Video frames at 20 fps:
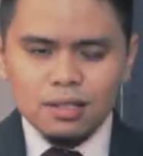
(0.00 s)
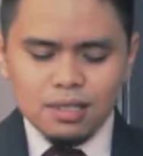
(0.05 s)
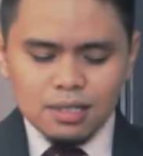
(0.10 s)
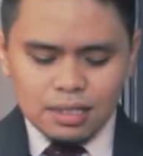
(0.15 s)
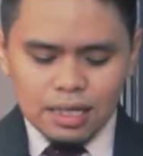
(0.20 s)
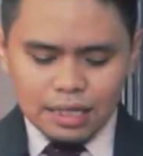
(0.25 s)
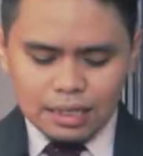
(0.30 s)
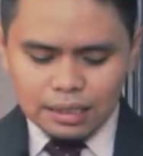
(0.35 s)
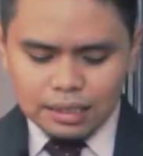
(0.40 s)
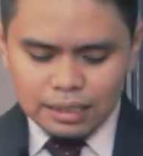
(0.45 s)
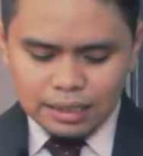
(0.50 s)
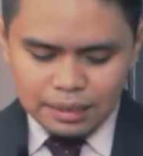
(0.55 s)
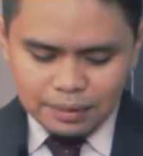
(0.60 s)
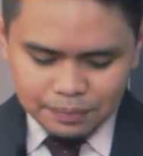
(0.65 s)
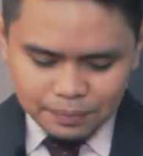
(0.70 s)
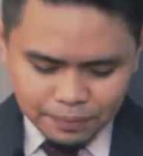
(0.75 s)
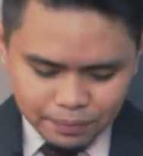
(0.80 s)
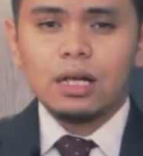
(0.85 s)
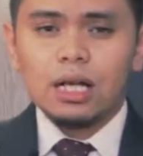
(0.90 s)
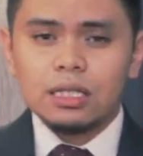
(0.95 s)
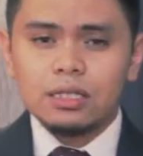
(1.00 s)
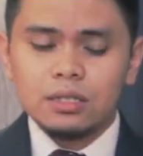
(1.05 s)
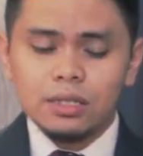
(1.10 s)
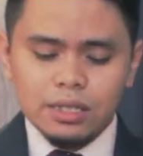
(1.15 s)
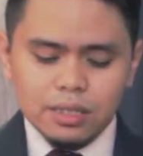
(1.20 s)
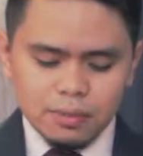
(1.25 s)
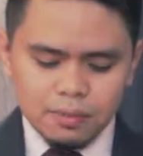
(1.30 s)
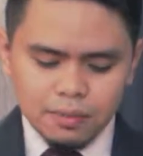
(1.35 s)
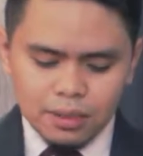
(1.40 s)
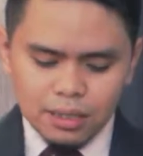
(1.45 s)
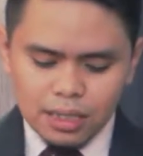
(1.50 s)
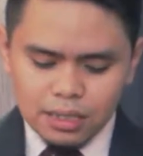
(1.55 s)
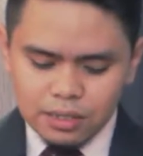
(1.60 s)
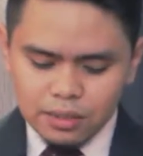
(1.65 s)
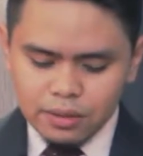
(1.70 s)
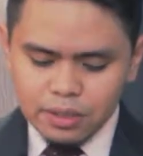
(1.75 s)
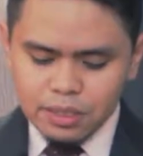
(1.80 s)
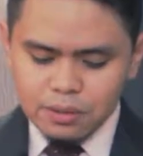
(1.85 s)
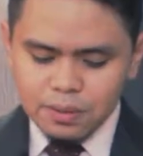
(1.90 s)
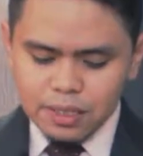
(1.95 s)
Secondly,
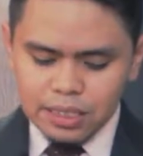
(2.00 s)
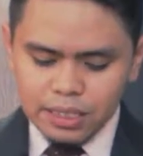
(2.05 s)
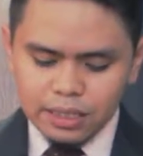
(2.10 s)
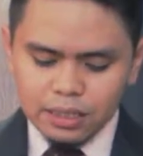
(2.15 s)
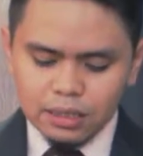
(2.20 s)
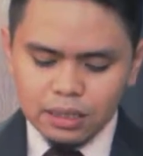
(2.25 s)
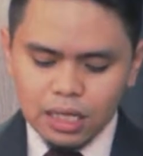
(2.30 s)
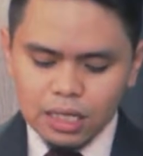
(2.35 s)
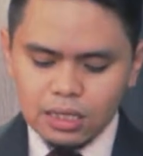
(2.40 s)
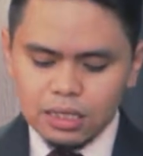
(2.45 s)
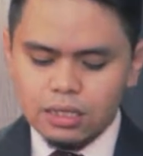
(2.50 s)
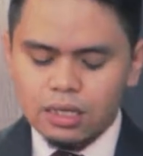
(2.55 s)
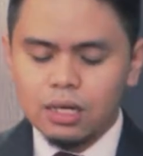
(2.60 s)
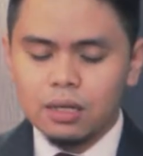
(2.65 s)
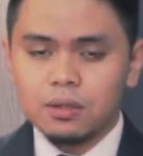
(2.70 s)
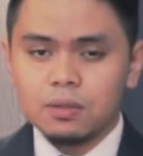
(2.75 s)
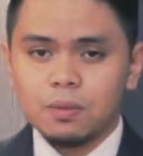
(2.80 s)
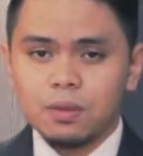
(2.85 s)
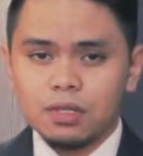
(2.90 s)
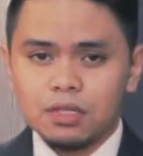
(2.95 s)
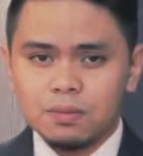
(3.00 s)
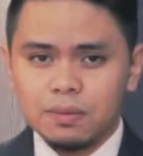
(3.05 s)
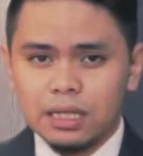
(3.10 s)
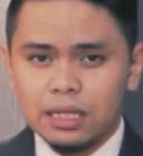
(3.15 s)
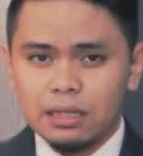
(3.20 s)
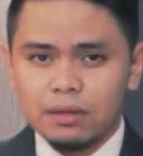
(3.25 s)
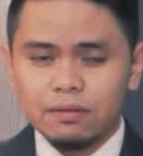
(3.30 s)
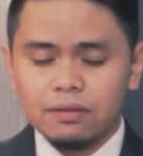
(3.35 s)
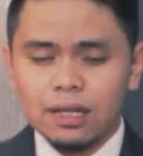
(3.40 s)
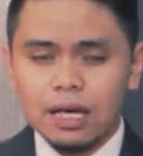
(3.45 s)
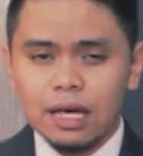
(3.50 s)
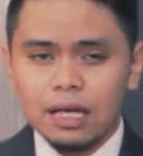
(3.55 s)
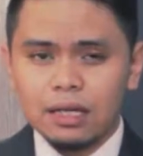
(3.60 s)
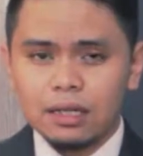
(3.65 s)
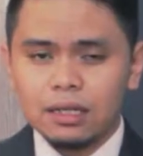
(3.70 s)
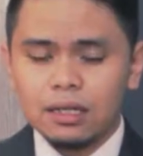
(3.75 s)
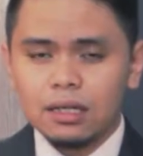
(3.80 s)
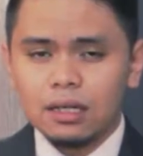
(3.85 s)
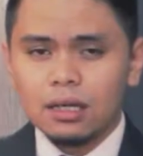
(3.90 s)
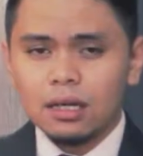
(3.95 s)
culturally speaking, large respondents believe that
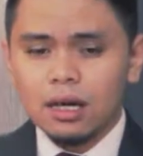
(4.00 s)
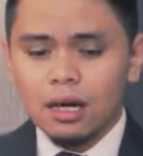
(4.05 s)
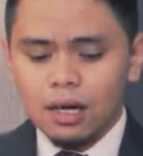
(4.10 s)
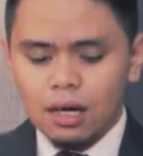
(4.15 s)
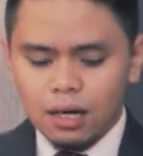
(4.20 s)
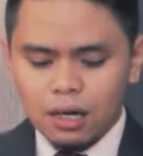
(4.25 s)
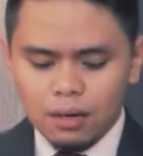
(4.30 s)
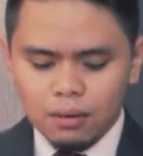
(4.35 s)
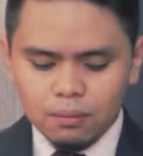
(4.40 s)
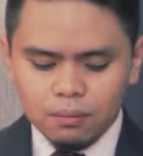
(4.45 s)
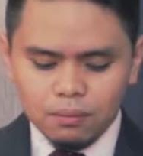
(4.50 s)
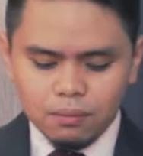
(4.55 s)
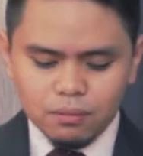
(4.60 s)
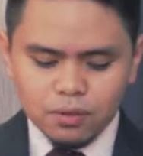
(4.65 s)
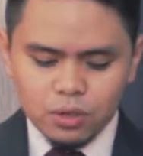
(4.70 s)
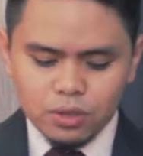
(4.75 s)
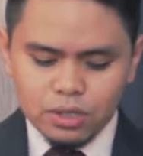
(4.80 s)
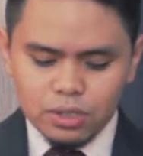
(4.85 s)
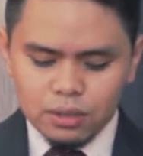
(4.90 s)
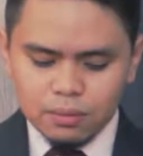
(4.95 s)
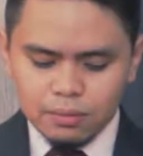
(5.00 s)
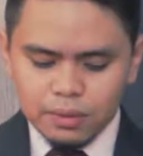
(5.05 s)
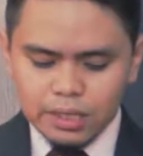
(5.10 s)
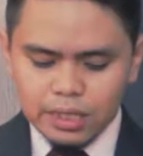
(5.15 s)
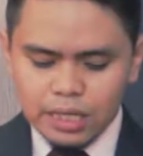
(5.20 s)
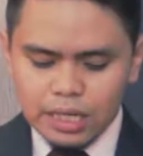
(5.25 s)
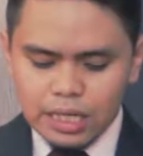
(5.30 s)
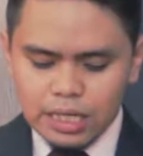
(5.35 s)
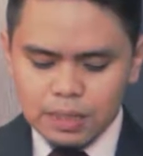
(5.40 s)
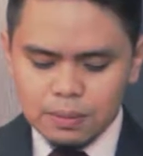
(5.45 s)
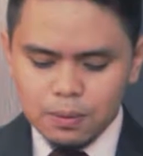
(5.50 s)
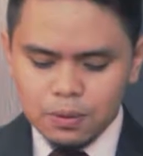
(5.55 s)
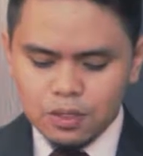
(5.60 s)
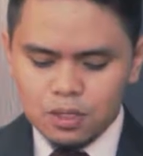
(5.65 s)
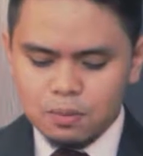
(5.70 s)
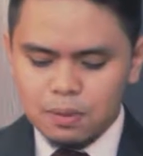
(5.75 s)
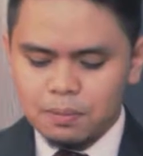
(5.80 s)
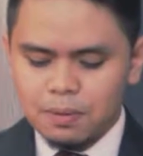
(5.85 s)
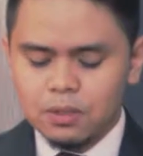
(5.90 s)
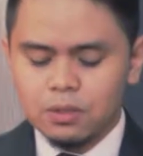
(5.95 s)
social media
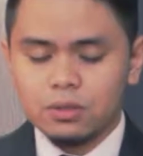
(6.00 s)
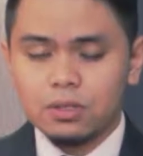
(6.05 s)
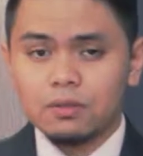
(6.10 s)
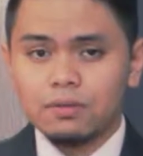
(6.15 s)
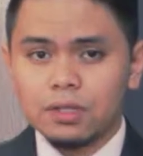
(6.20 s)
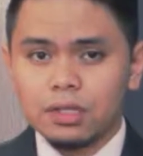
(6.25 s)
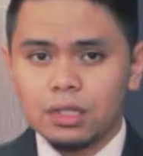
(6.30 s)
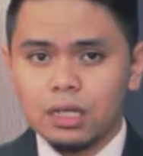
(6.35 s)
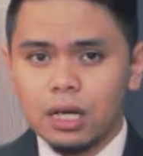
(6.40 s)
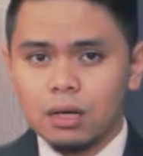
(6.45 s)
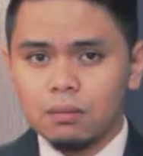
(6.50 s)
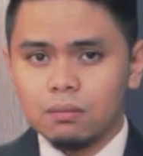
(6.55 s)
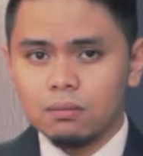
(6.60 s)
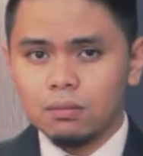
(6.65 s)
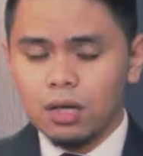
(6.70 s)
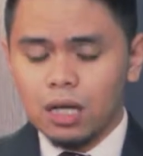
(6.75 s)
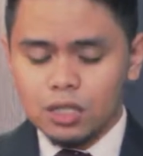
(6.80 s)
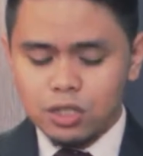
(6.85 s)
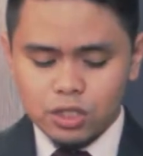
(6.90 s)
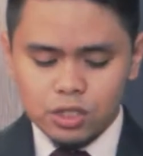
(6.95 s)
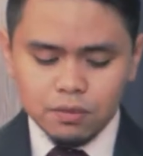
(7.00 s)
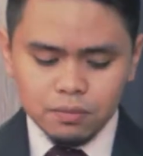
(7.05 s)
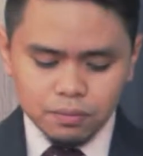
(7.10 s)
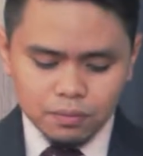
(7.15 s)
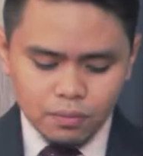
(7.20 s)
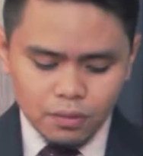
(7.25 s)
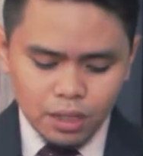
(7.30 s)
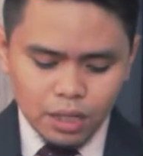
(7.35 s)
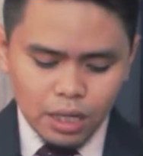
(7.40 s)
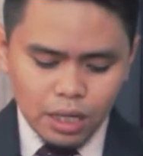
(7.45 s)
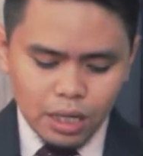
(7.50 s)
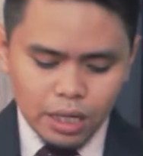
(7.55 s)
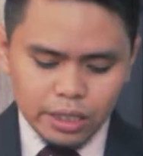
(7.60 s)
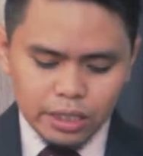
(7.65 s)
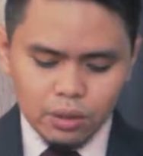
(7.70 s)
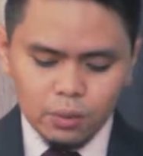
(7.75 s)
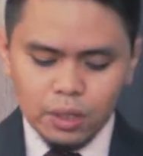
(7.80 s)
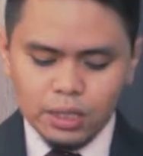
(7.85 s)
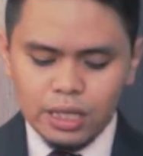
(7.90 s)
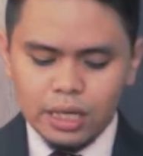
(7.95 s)
exposes people to different culture
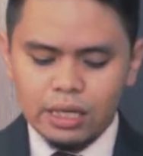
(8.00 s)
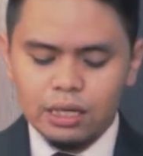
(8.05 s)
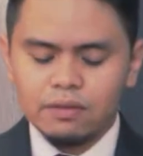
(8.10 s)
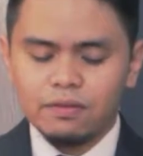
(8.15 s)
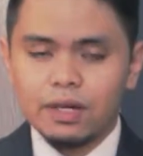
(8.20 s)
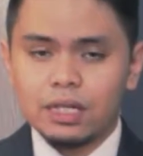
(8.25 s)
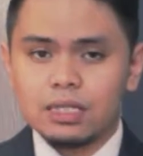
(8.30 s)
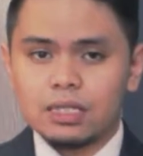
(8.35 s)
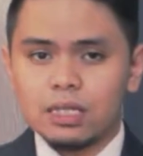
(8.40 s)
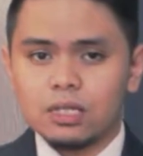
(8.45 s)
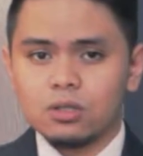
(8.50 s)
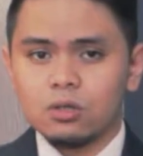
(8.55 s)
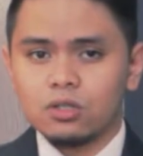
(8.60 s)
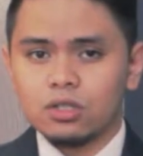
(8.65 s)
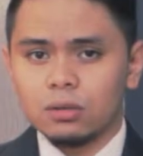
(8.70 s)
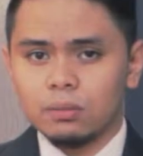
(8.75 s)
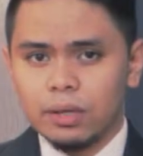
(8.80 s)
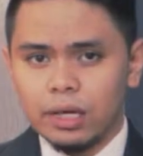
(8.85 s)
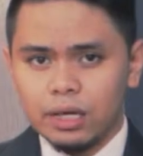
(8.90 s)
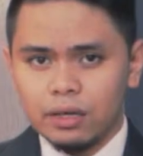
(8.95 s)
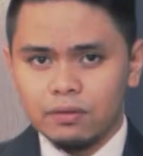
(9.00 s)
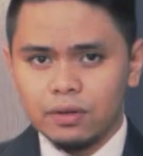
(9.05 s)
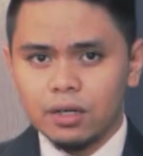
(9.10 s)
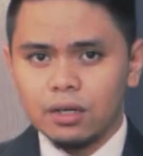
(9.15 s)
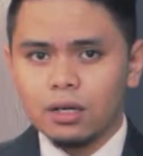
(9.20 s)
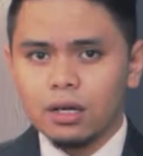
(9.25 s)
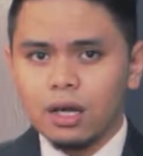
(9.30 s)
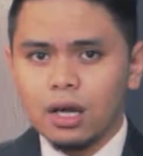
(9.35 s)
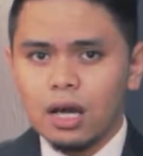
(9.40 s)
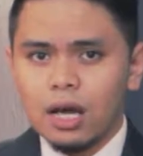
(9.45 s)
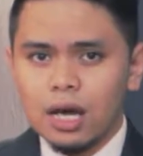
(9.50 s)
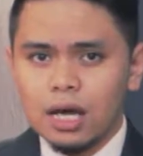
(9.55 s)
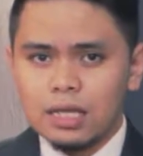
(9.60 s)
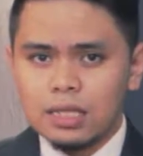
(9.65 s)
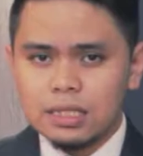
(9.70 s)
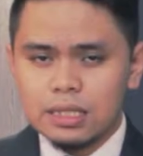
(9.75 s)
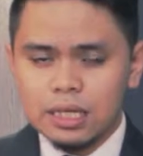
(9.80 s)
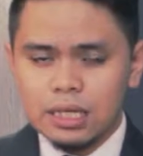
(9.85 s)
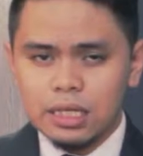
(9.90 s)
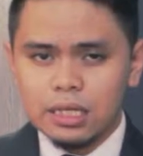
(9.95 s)
in a way that it affects their social behavior,
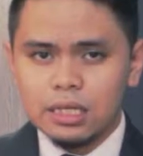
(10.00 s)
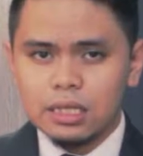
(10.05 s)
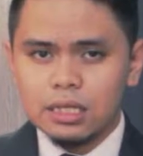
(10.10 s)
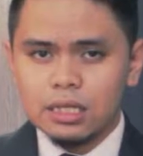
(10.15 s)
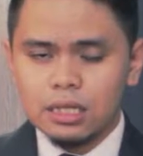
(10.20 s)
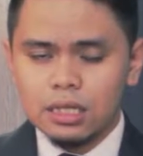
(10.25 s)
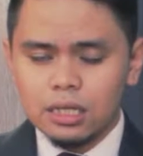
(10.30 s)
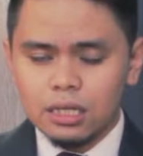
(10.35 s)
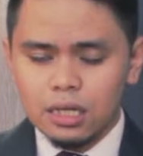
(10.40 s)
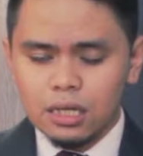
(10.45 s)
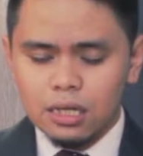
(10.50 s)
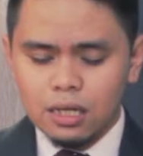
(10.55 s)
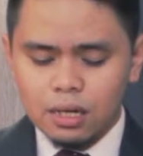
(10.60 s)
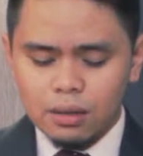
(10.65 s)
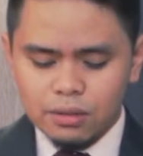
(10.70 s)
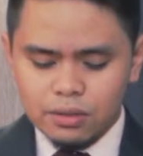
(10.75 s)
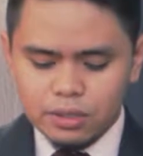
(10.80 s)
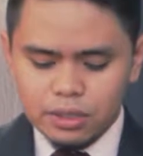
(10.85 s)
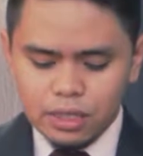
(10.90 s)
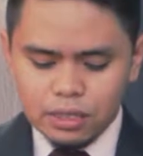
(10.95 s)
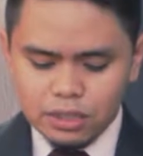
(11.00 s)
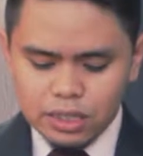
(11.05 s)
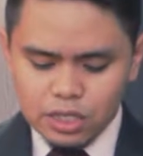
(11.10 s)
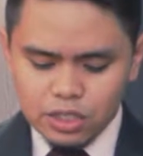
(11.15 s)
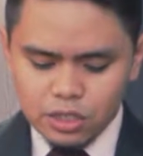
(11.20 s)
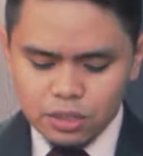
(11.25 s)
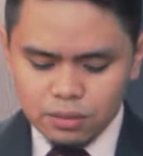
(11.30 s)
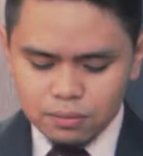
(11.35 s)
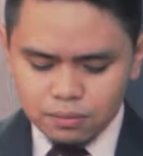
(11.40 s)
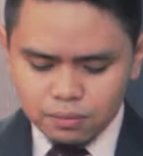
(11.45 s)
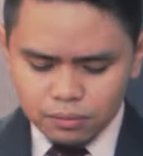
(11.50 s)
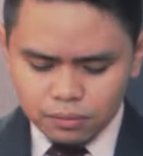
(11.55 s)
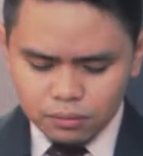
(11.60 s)
as stated in the results section.